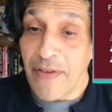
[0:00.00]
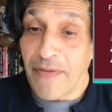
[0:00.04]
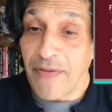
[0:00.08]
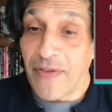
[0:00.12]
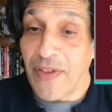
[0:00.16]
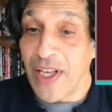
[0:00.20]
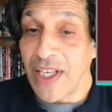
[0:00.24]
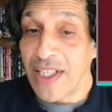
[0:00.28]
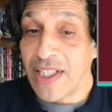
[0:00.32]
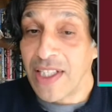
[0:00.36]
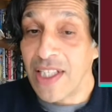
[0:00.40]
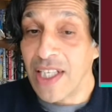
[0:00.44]

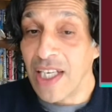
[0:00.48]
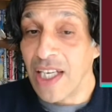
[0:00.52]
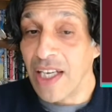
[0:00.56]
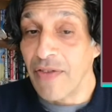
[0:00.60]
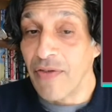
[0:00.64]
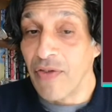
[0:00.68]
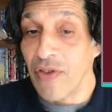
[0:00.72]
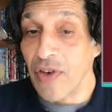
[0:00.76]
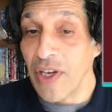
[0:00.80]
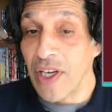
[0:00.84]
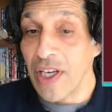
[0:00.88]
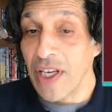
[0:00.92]
this
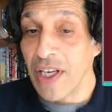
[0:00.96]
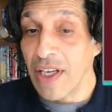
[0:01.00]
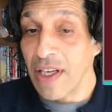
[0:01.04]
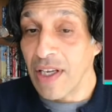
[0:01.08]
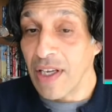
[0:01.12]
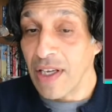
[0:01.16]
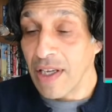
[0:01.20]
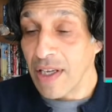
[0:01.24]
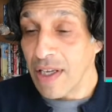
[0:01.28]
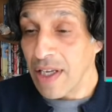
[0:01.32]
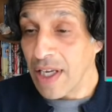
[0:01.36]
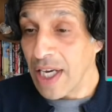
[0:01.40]
delivery
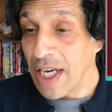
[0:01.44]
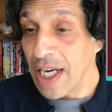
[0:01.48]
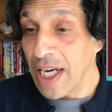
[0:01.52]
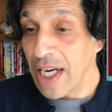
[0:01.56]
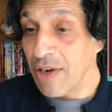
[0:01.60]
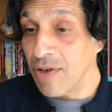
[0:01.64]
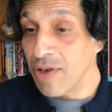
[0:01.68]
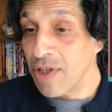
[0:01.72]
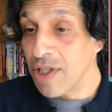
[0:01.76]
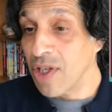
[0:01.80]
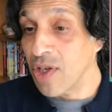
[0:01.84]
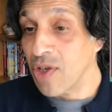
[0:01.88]

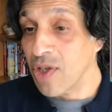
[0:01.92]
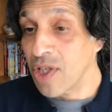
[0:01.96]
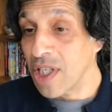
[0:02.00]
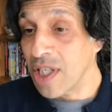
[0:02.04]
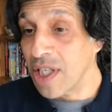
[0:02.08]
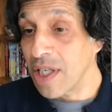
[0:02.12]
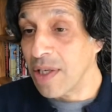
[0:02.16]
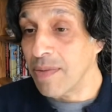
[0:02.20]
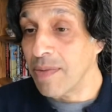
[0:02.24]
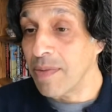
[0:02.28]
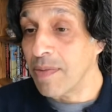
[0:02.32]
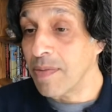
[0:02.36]

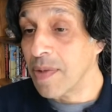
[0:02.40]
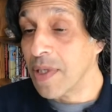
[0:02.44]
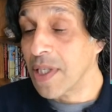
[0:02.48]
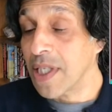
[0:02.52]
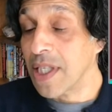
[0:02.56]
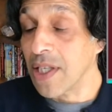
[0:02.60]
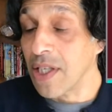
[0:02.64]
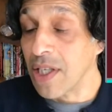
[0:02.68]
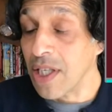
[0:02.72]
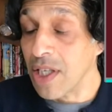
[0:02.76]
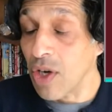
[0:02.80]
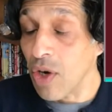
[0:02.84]
resulted in
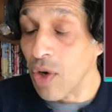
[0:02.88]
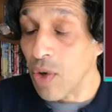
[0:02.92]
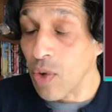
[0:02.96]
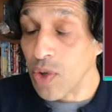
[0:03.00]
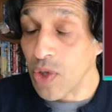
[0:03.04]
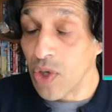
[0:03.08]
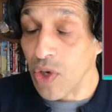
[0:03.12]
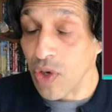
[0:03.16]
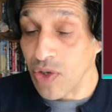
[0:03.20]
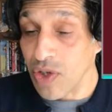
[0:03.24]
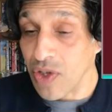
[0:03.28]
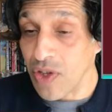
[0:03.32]
still
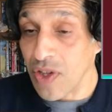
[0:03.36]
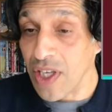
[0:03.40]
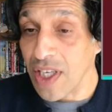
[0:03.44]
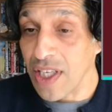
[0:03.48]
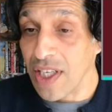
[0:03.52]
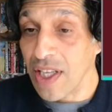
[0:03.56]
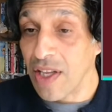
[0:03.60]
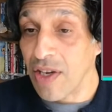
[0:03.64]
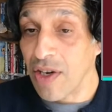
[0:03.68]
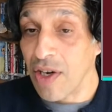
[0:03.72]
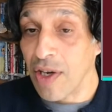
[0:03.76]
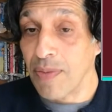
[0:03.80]
holding on to
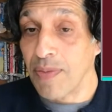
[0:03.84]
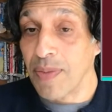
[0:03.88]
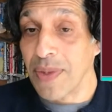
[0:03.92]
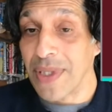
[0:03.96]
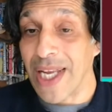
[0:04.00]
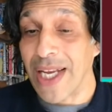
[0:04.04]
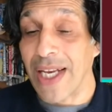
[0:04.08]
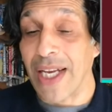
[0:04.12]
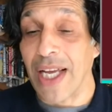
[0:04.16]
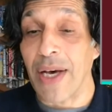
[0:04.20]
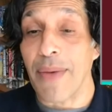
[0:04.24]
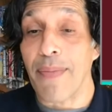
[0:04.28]

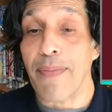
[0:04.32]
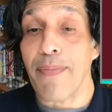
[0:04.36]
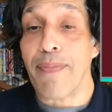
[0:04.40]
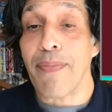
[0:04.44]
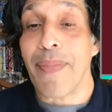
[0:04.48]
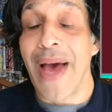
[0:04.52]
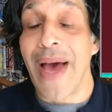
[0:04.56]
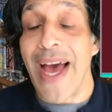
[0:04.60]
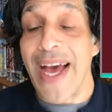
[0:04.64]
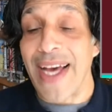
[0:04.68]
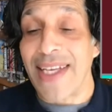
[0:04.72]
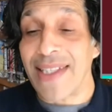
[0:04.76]
33%, at
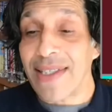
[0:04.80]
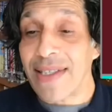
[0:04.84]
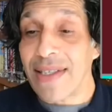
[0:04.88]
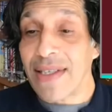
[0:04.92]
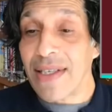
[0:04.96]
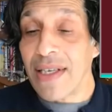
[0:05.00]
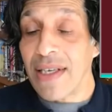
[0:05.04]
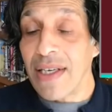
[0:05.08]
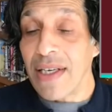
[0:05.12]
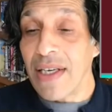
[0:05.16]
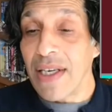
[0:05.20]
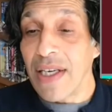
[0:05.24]
best,
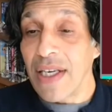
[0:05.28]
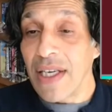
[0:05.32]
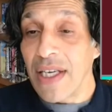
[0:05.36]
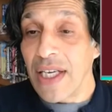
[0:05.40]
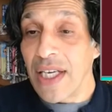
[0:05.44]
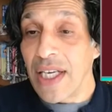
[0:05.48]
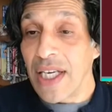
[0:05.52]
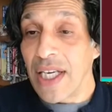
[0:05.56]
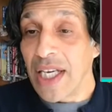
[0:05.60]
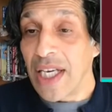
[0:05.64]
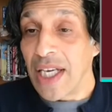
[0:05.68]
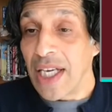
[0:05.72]

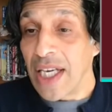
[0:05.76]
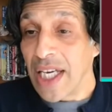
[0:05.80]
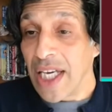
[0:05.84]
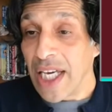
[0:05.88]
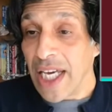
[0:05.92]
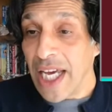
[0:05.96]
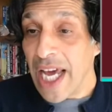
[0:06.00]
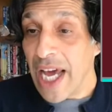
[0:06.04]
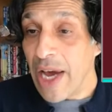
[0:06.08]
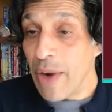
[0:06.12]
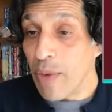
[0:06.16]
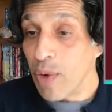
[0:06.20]

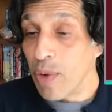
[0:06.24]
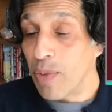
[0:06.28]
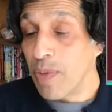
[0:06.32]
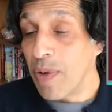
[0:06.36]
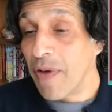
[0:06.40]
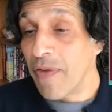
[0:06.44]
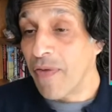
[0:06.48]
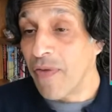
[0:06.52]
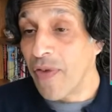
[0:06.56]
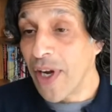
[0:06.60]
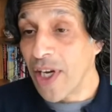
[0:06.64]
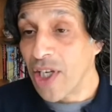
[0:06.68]
it would be
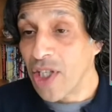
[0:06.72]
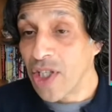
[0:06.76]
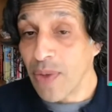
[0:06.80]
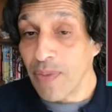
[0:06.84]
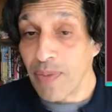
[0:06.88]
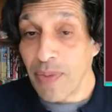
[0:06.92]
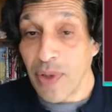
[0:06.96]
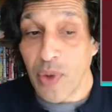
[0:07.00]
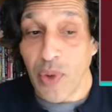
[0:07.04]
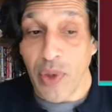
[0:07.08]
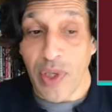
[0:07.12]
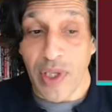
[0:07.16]
friction
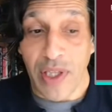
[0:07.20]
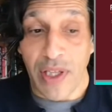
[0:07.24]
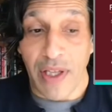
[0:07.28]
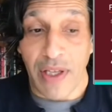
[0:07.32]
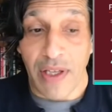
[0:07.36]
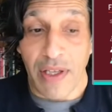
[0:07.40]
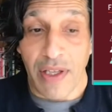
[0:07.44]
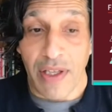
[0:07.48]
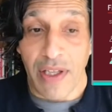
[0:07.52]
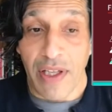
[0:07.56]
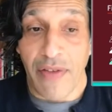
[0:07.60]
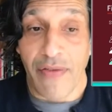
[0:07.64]
between
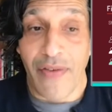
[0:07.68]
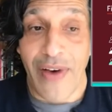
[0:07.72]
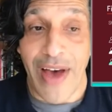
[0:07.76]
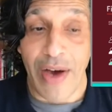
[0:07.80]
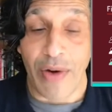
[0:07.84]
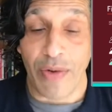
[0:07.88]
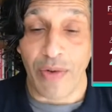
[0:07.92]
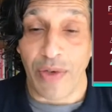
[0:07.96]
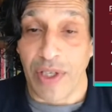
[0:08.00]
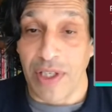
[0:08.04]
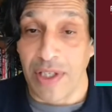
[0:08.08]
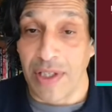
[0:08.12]
the
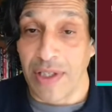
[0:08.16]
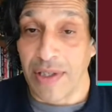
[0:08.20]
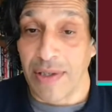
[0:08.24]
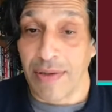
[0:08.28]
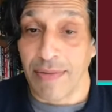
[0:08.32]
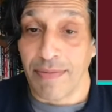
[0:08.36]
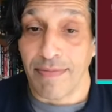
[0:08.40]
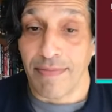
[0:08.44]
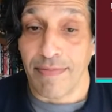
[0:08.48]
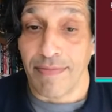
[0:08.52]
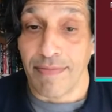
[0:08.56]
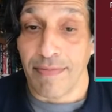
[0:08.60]
founders.
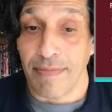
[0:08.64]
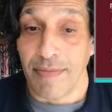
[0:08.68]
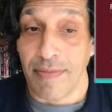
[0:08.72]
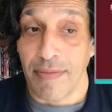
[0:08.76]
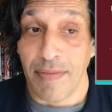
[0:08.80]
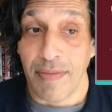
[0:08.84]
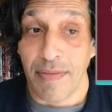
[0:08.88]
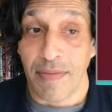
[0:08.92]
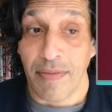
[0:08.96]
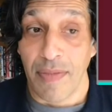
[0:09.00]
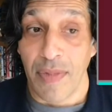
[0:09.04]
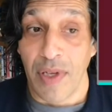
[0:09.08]

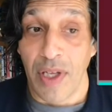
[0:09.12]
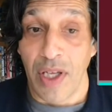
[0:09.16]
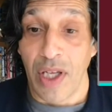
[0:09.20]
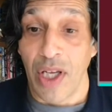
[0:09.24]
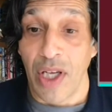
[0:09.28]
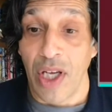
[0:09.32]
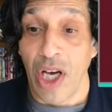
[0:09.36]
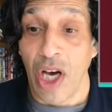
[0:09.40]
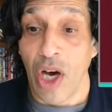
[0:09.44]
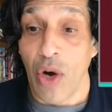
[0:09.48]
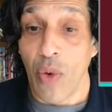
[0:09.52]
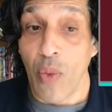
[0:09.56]

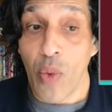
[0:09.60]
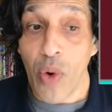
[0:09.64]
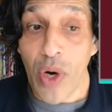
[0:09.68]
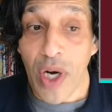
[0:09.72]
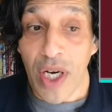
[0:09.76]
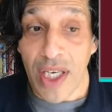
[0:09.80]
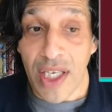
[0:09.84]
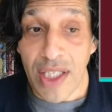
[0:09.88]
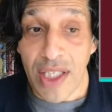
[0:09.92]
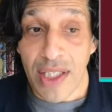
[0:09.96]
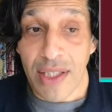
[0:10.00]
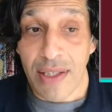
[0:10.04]
At
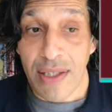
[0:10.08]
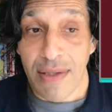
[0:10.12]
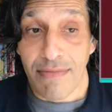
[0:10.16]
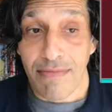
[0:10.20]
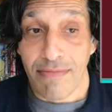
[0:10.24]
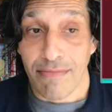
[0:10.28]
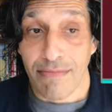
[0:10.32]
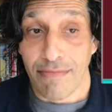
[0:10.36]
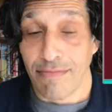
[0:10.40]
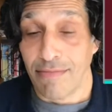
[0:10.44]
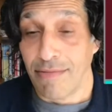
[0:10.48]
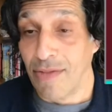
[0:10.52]
worst,
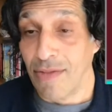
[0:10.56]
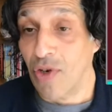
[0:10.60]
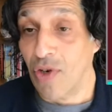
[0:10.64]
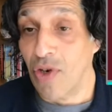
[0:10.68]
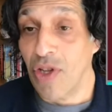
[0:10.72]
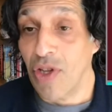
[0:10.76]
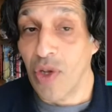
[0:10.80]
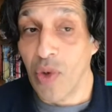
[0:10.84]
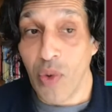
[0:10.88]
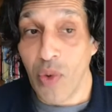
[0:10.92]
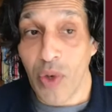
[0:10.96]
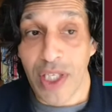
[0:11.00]
or
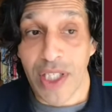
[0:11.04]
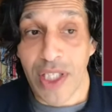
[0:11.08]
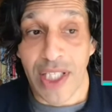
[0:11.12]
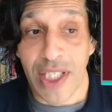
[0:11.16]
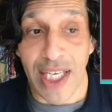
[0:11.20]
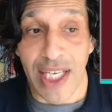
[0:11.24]
in the worst